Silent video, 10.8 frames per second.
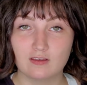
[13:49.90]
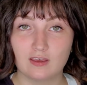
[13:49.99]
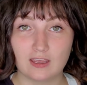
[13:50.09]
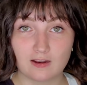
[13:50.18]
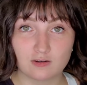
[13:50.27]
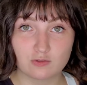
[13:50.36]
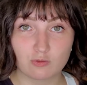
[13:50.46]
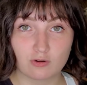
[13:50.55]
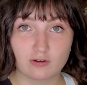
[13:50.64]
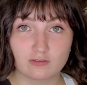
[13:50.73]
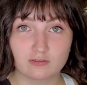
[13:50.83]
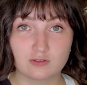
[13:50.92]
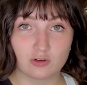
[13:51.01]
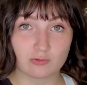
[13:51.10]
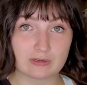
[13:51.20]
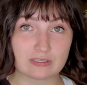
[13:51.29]
eating disorders, do
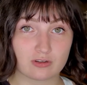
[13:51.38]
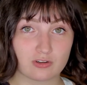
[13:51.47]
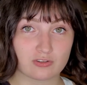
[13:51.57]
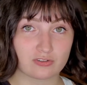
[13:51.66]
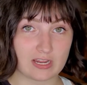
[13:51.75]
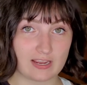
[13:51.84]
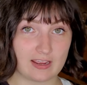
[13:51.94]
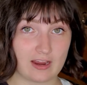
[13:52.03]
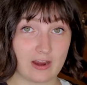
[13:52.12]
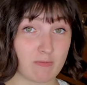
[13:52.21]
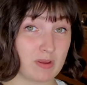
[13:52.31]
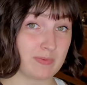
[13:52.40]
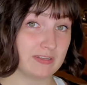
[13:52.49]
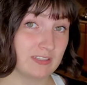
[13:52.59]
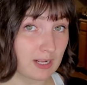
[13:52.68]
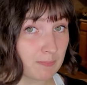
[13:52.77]
your research, take care, maybe
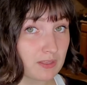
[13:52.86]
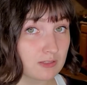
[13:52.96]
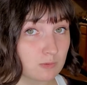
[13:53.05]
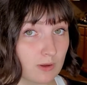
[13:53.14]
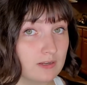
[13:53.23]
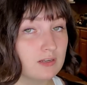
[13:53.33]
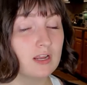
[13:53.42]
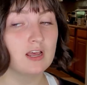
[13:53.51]
skip this one.